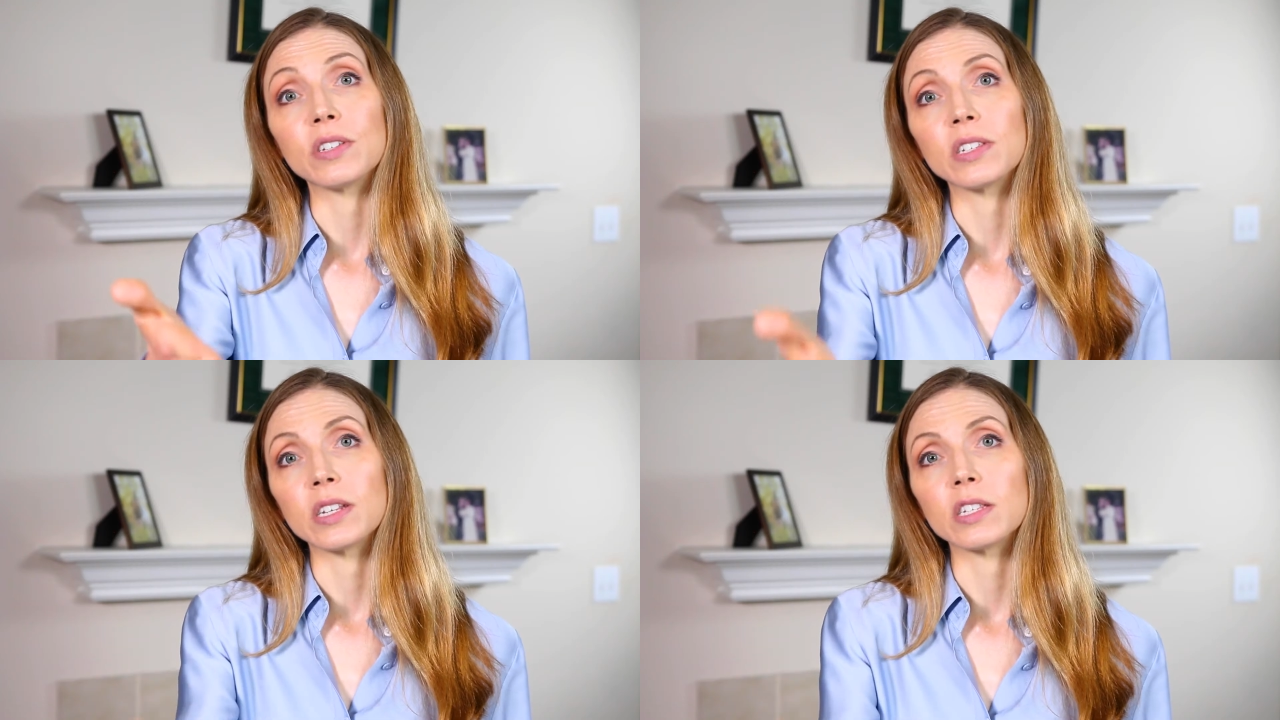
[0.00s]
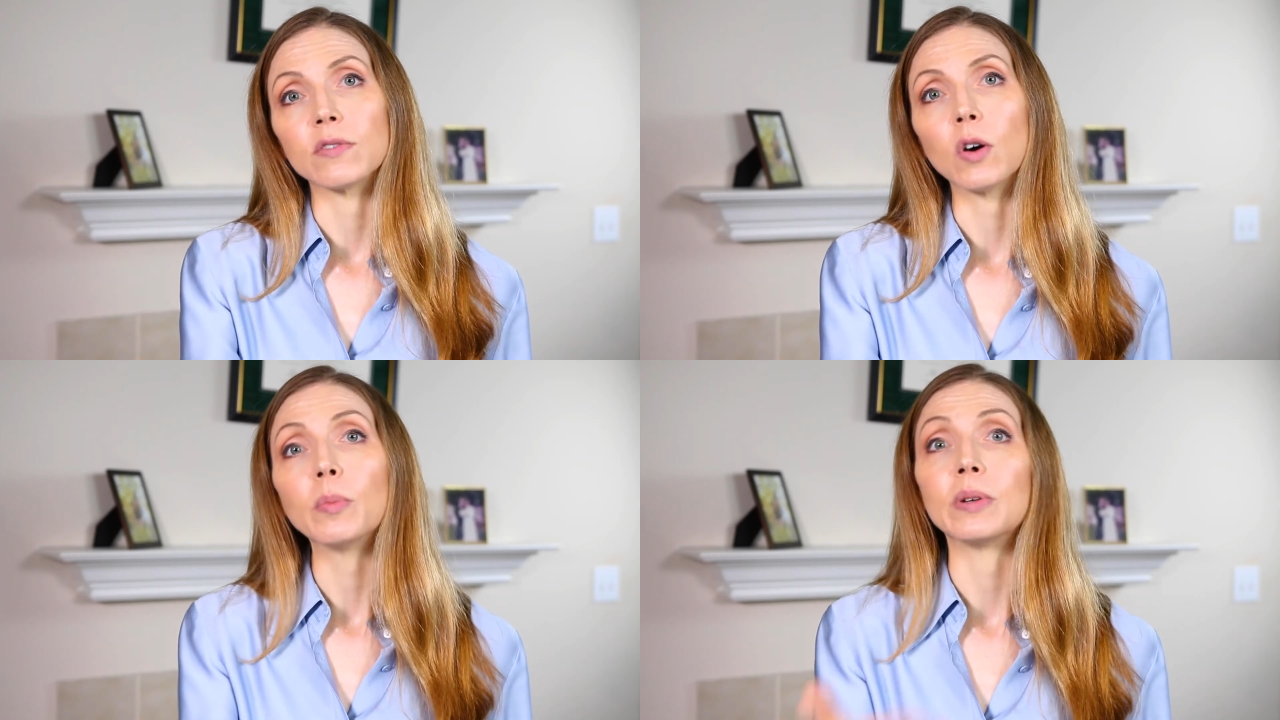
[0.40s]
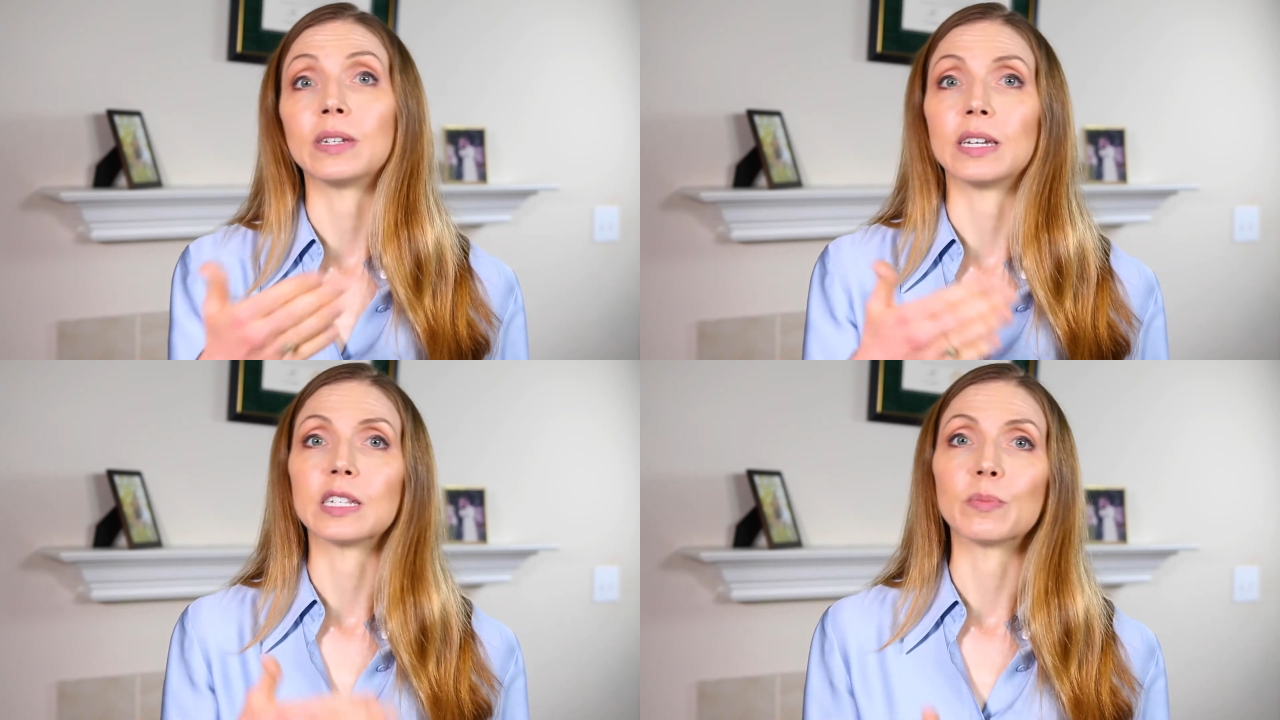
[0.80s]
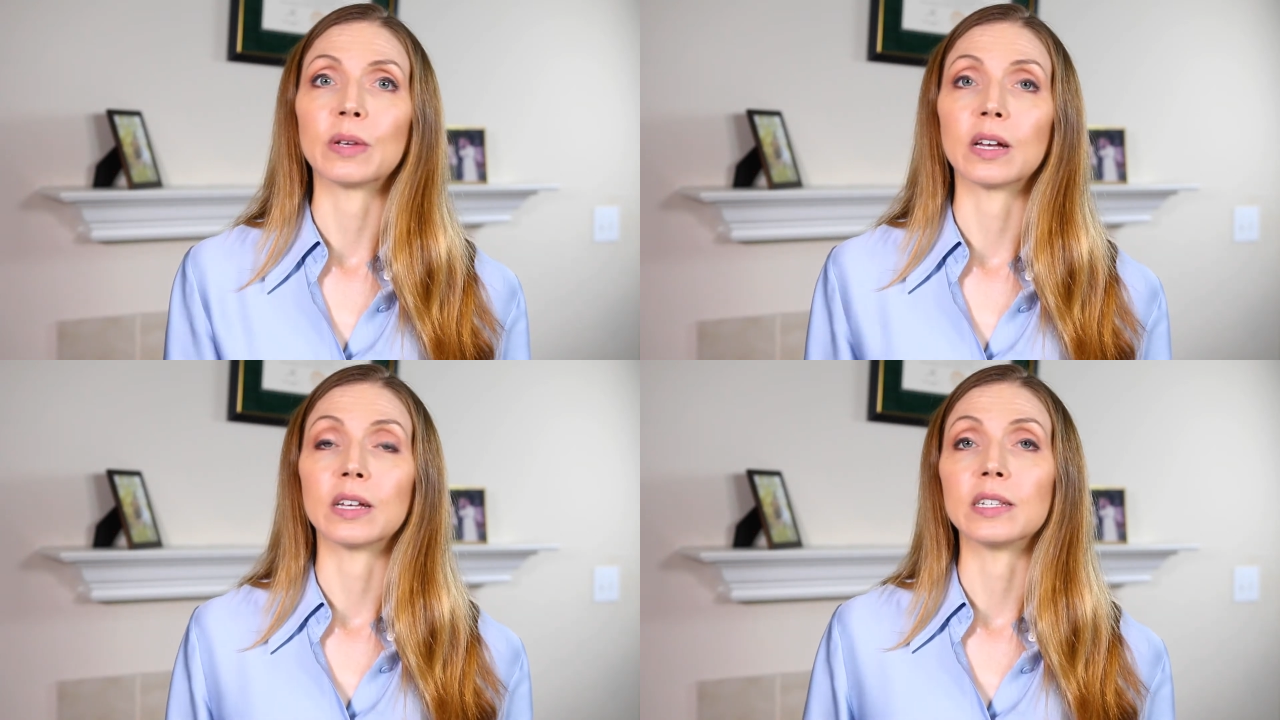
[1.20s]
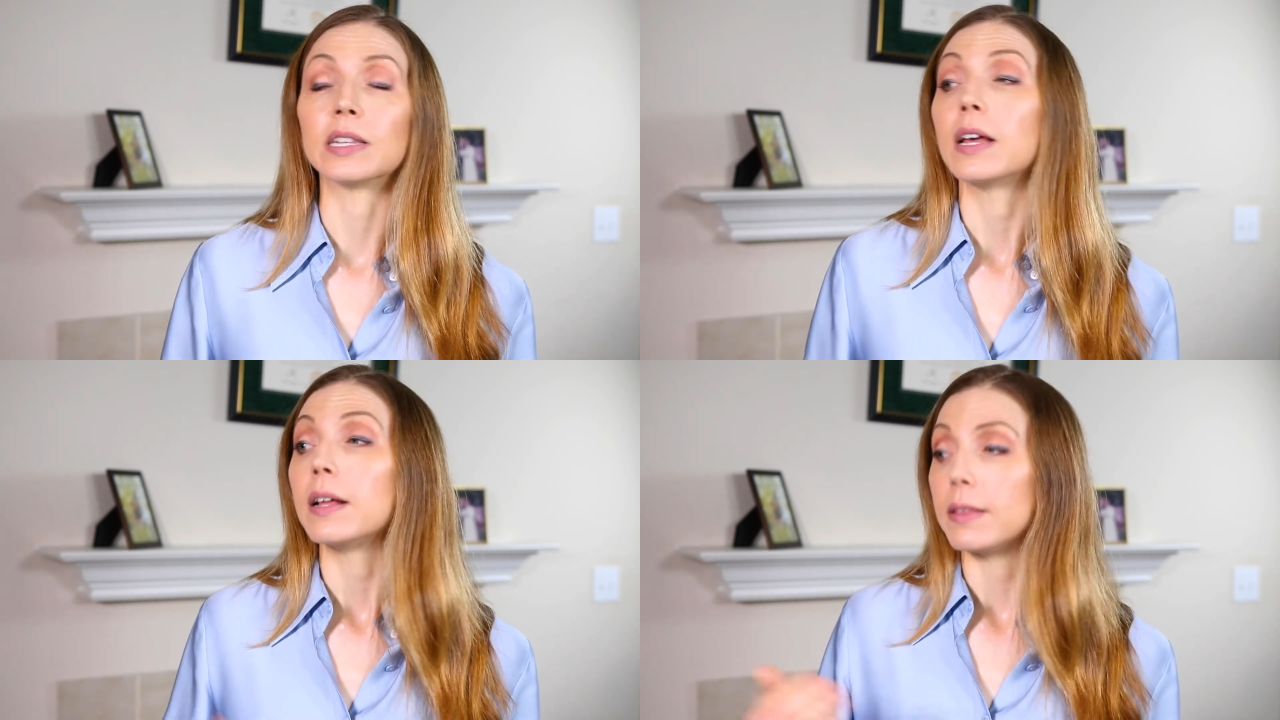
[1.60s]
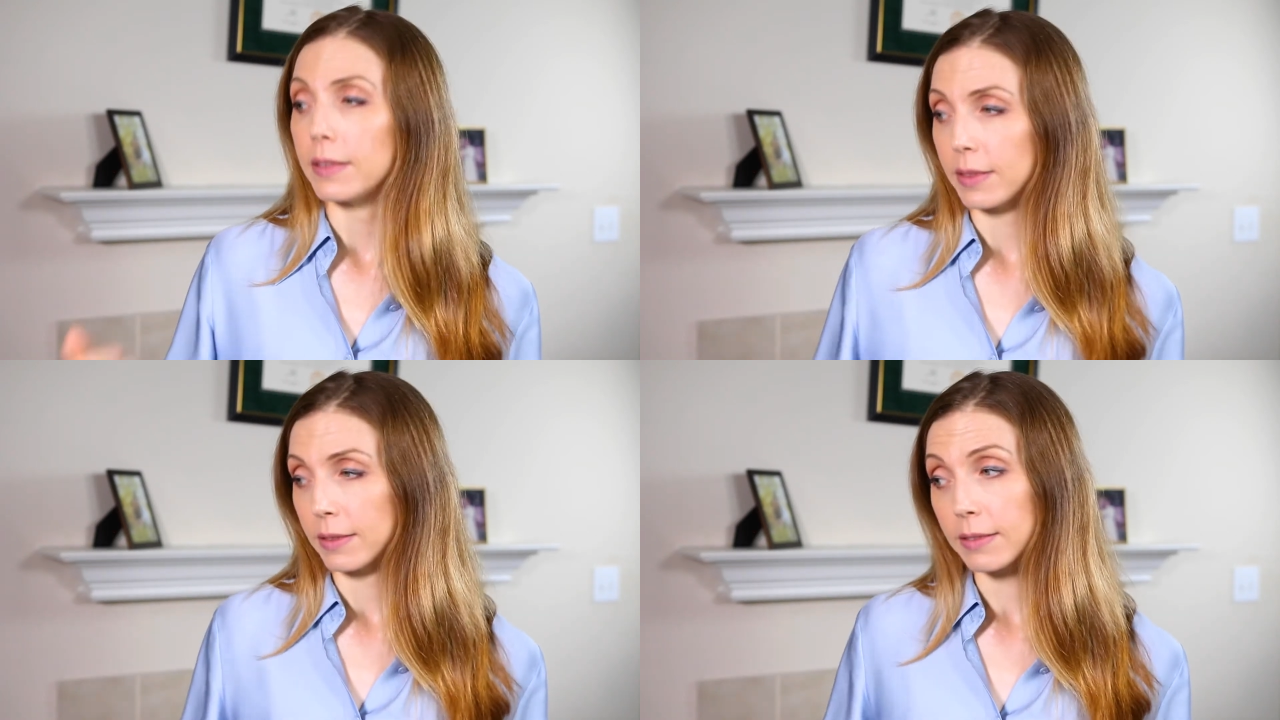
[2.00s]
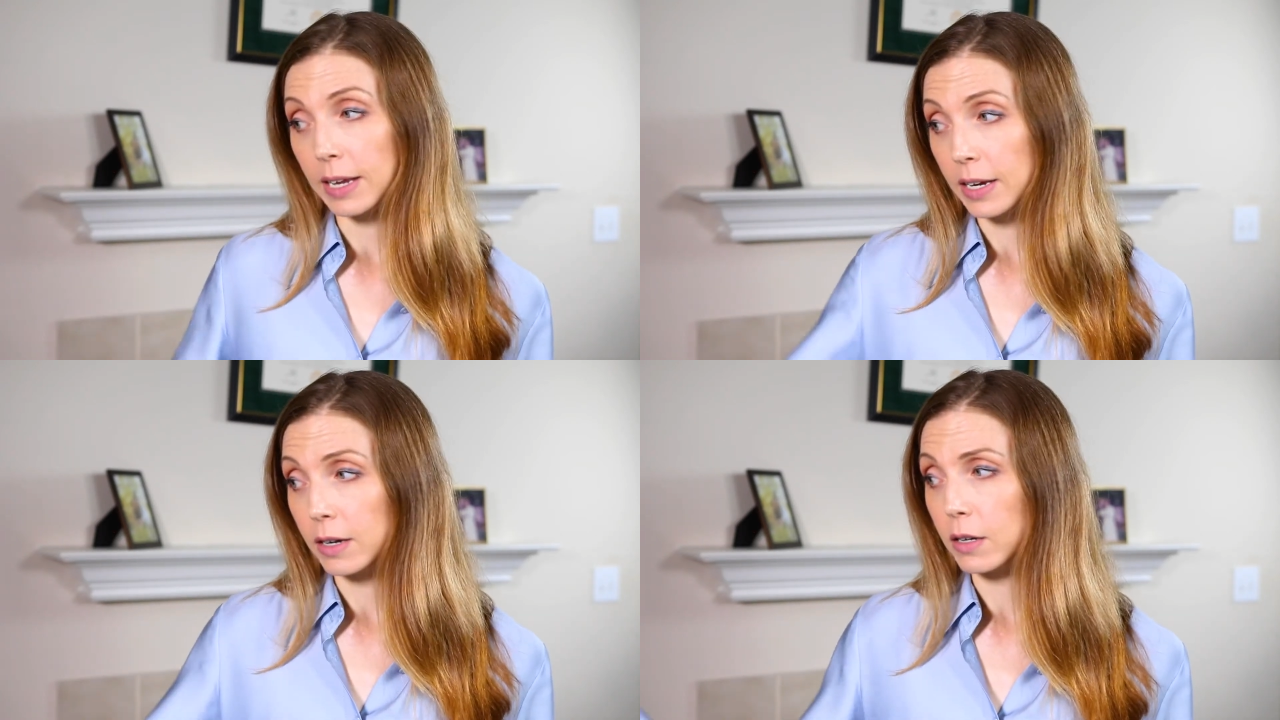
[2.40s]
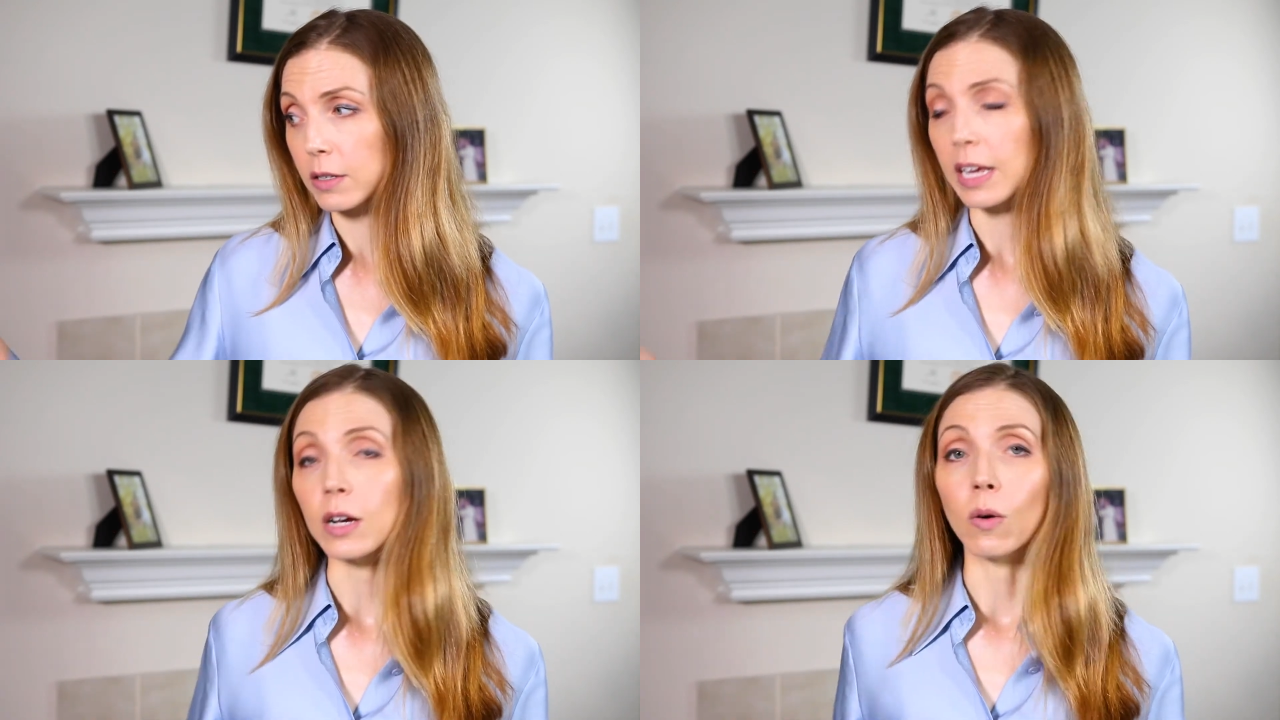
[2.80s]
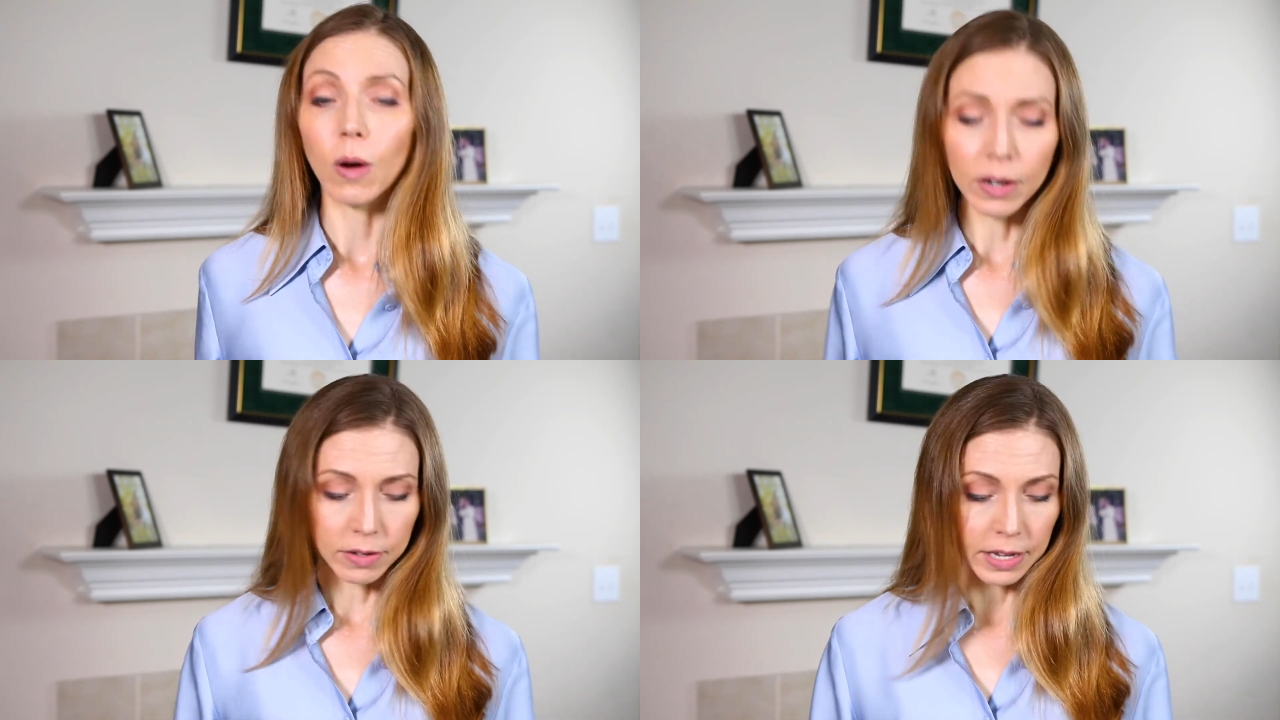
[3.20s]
a sense of openness because they go on.